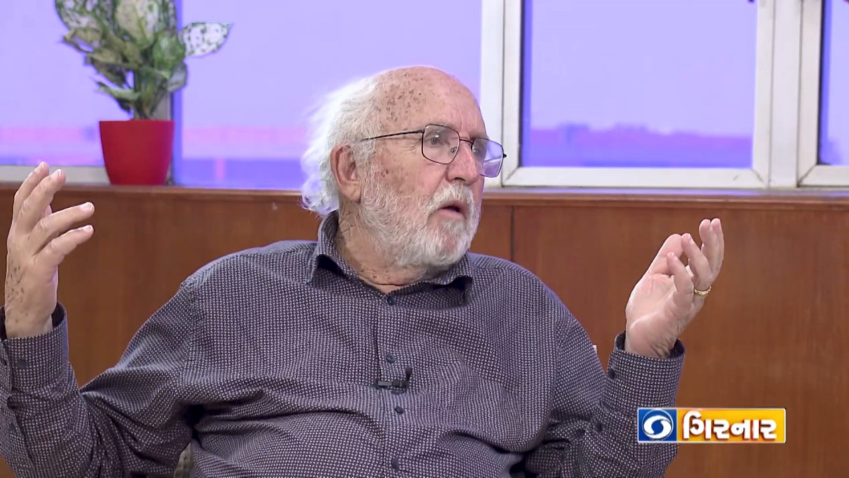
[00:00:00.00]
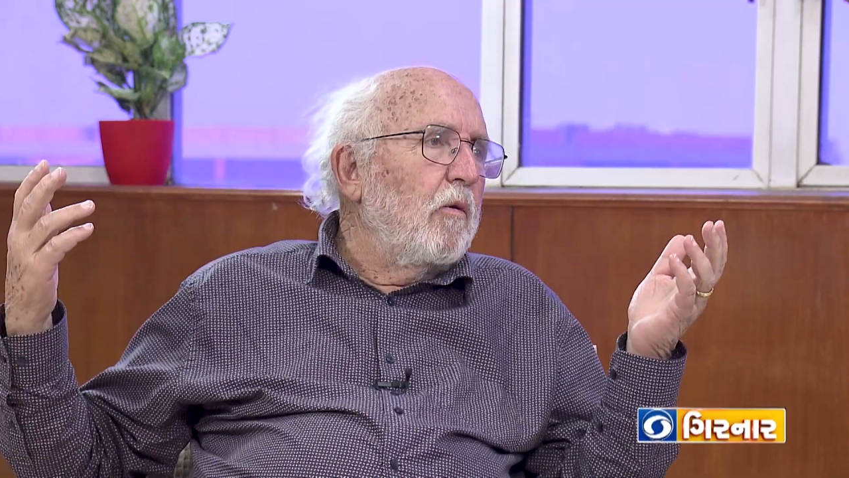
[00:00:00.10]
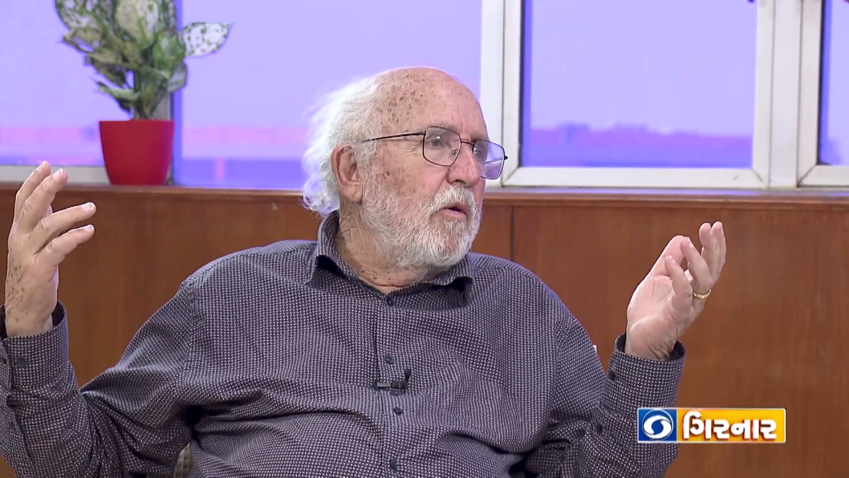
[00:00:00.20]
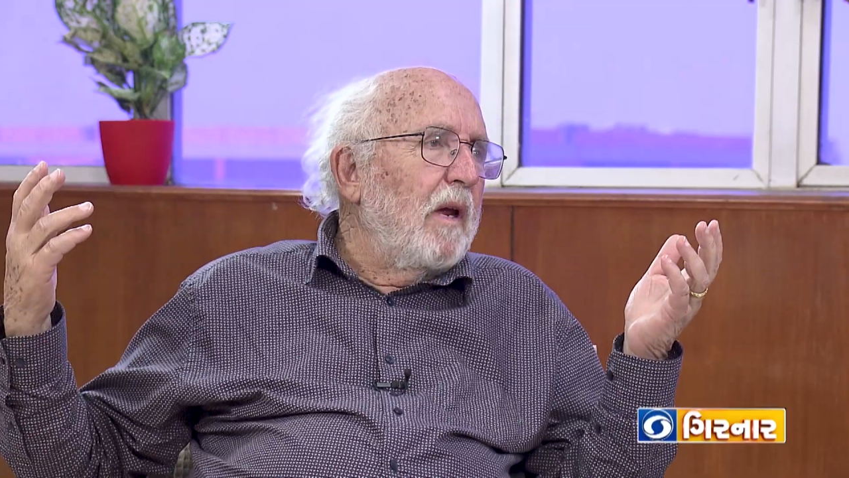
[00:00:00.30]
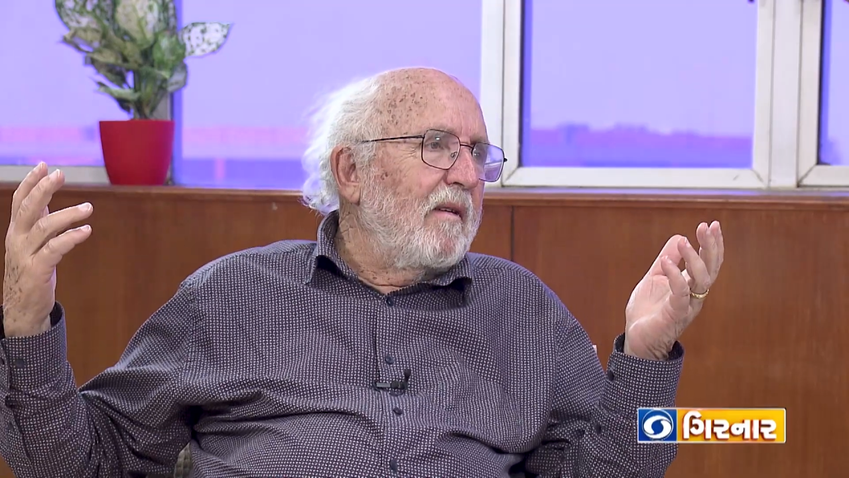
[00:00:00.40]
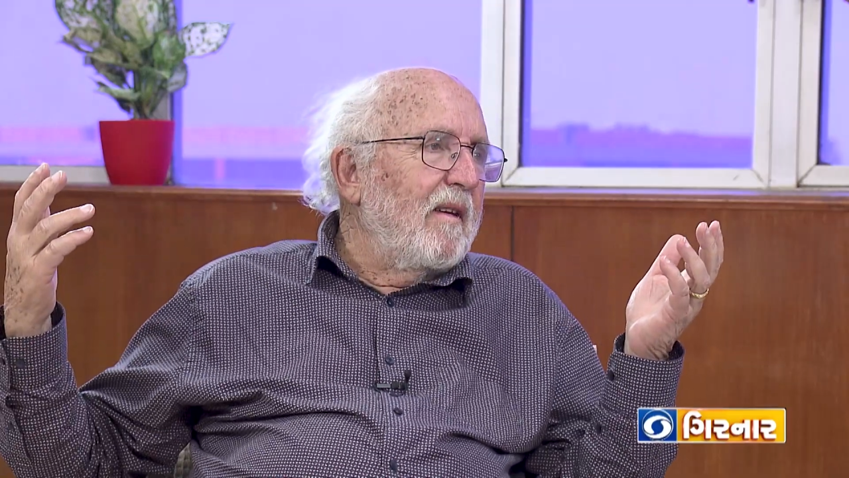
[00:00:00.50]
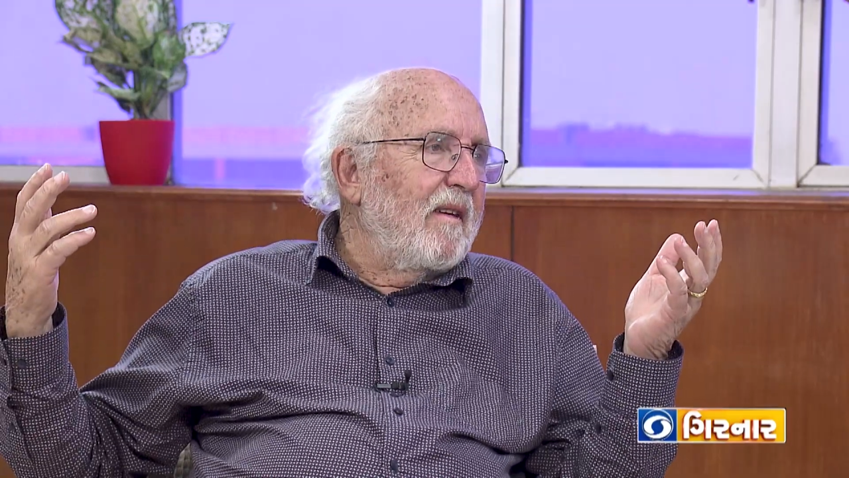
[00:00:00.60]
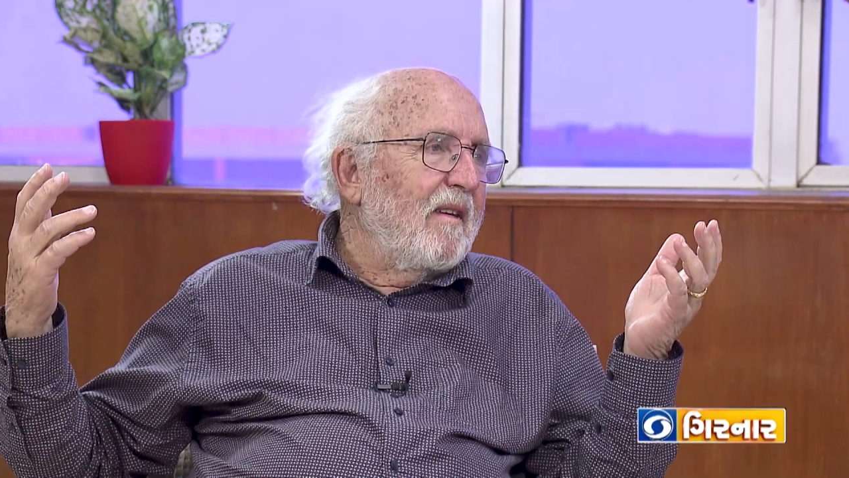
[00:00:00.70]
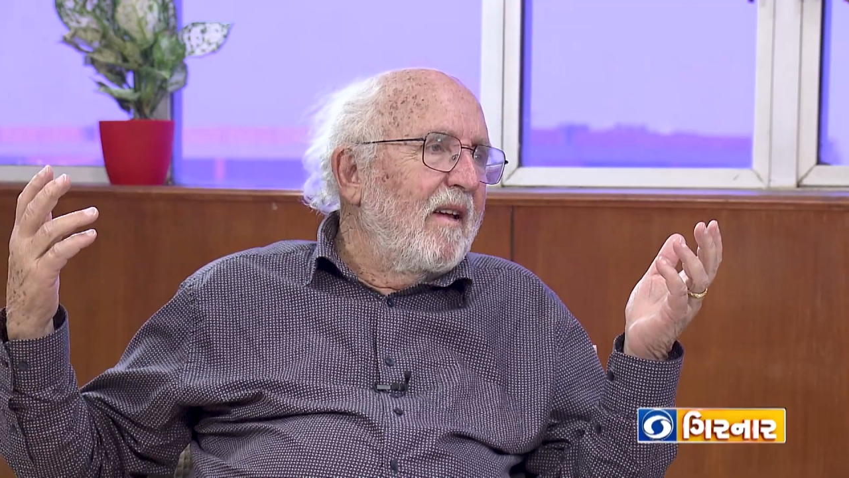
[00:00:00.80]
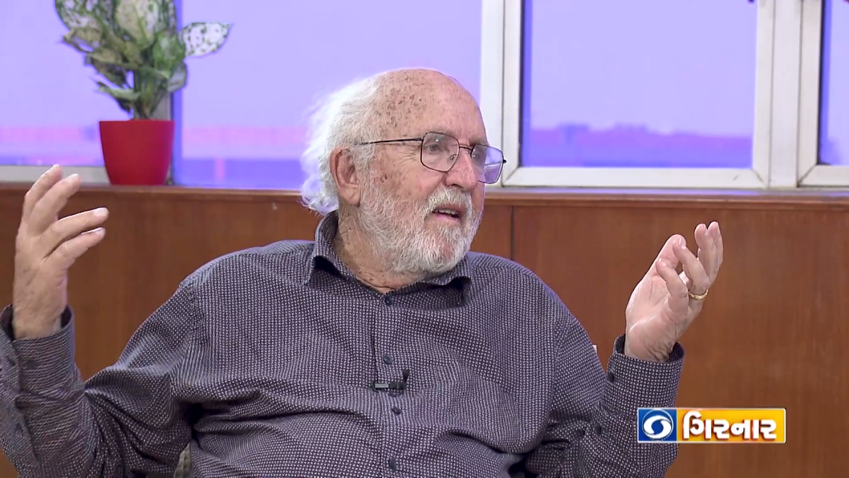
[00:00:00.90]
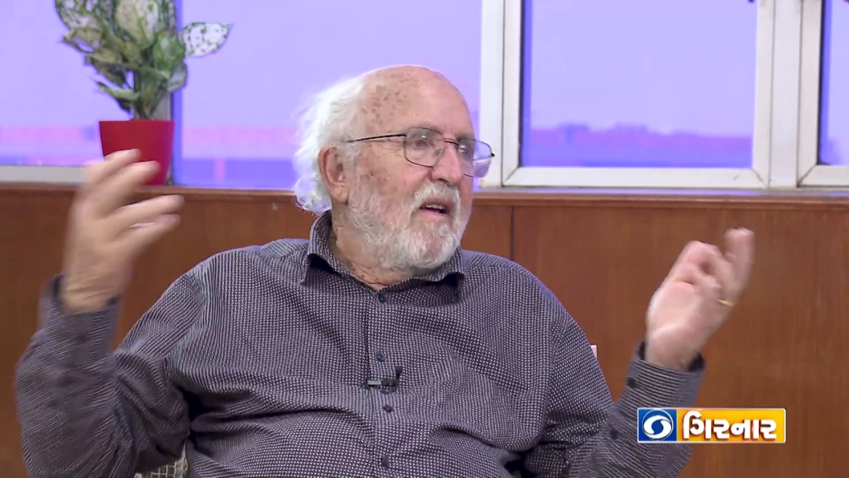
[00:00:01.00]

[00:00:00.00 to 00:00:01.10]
you doing this?